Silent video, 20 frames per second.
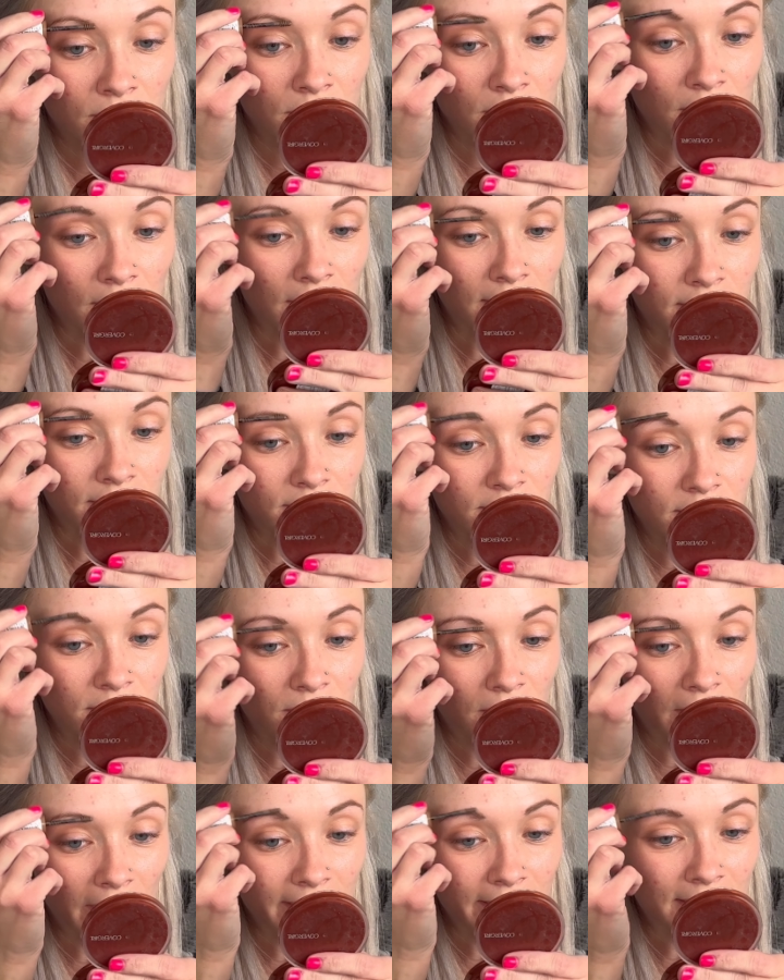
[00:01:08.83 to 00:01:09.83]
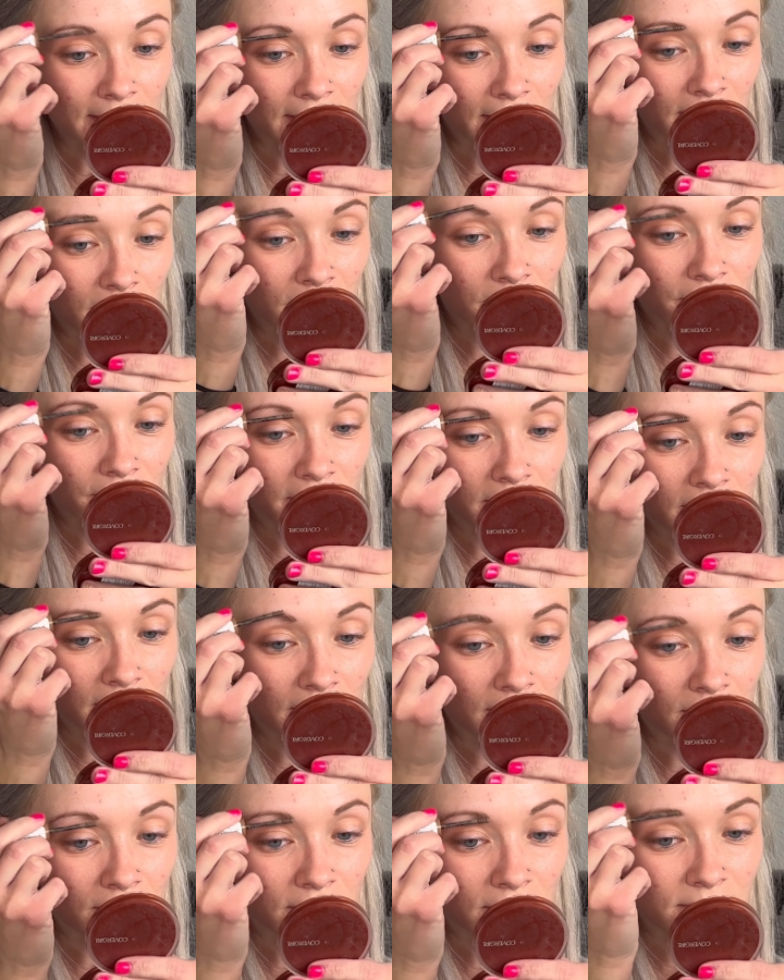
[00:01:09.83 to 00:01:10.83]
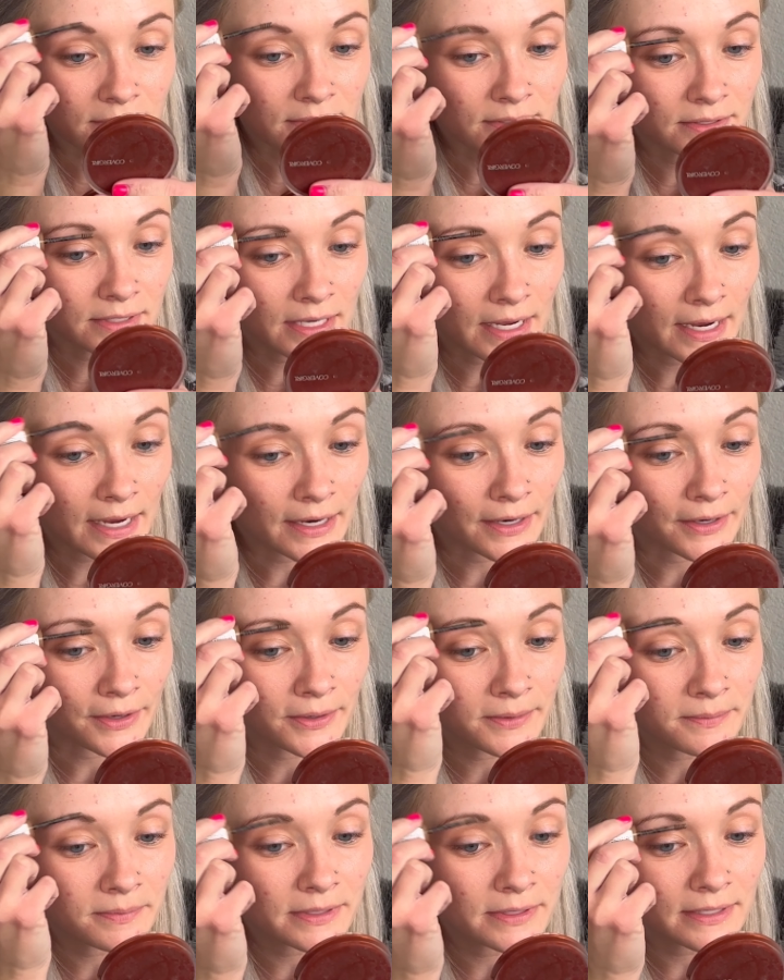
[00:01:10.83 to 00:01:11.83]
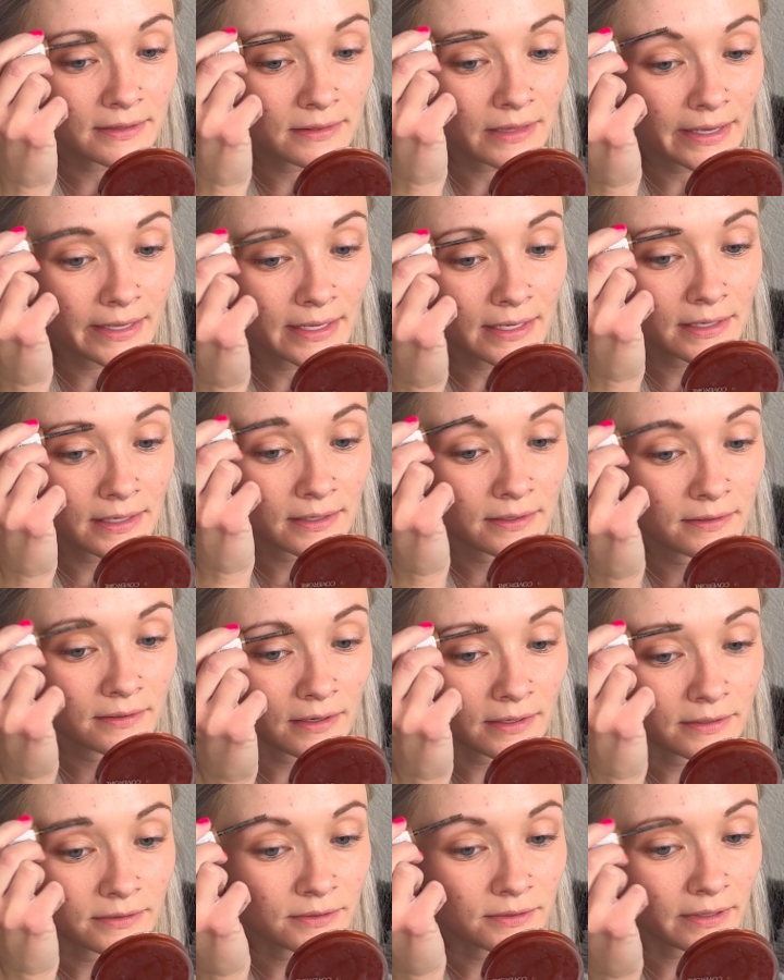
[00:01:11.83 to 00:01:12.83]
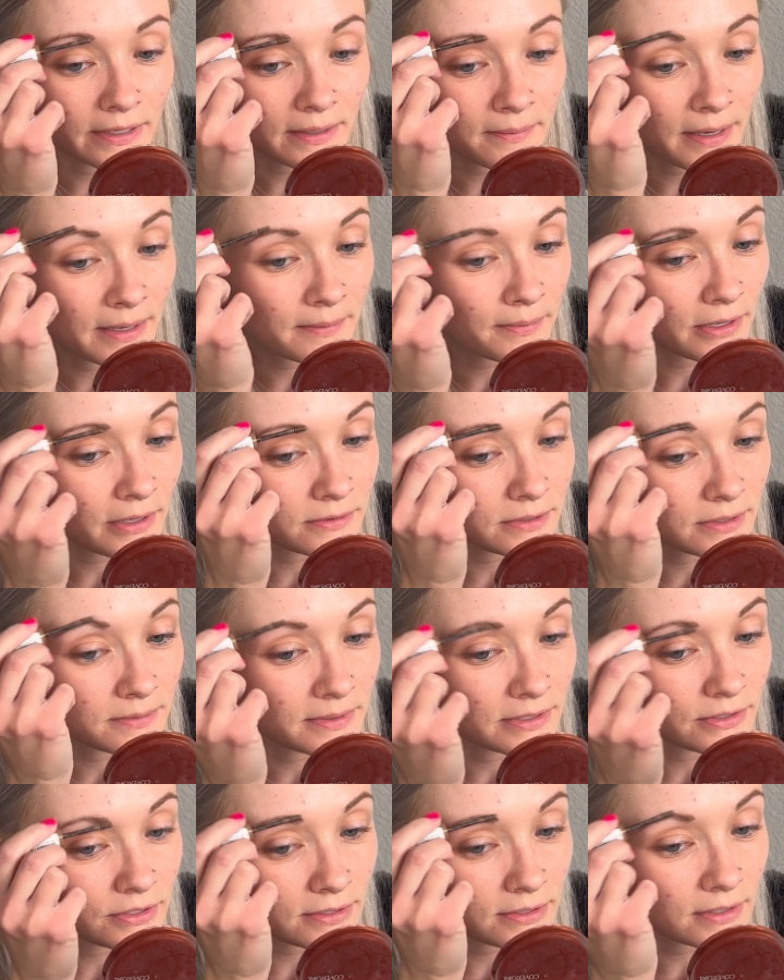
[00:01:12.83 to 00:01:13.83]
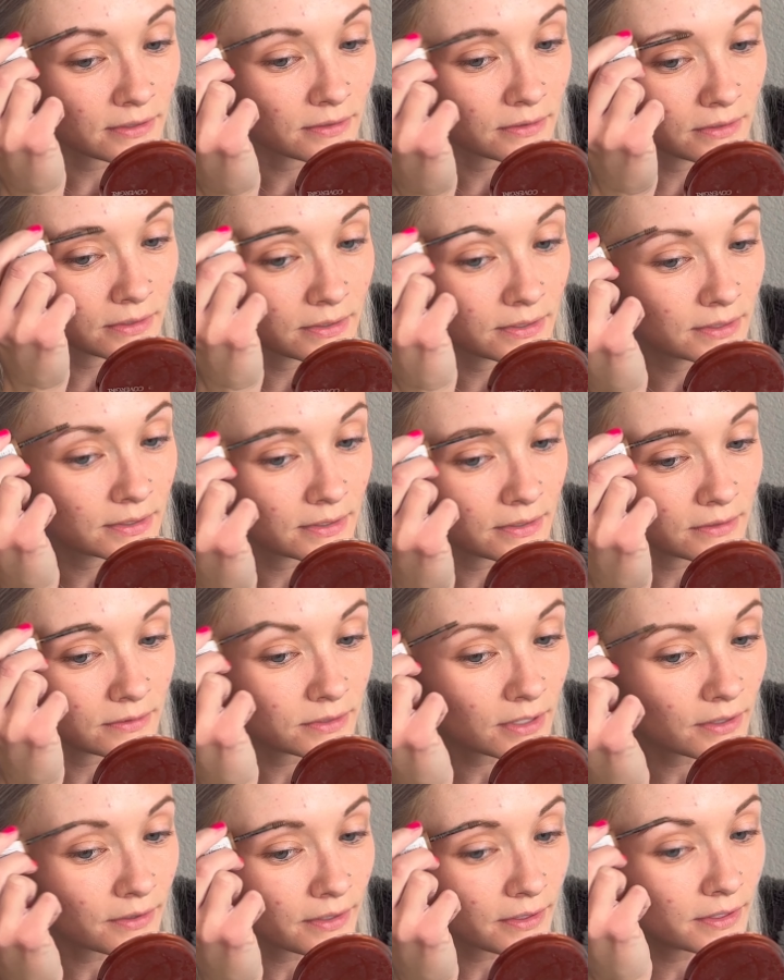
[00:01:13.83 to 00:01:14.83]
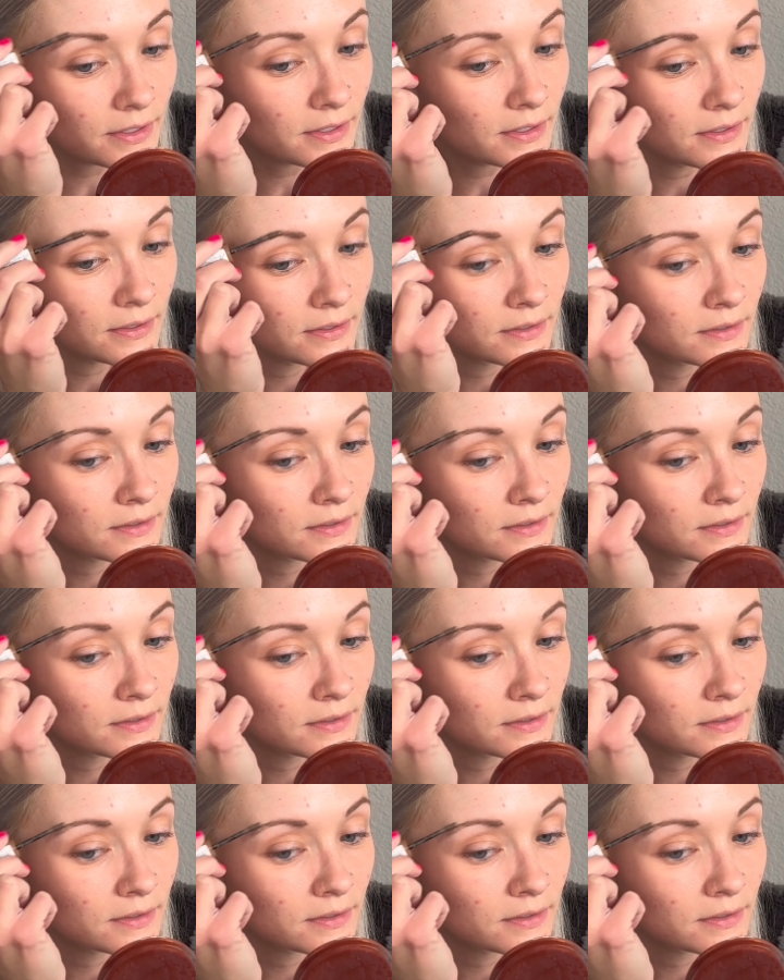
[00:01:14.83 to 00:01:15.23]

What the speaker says: And I do like it. I don't think that it looks terribly light. I do like my eyebrows to be just a little darker,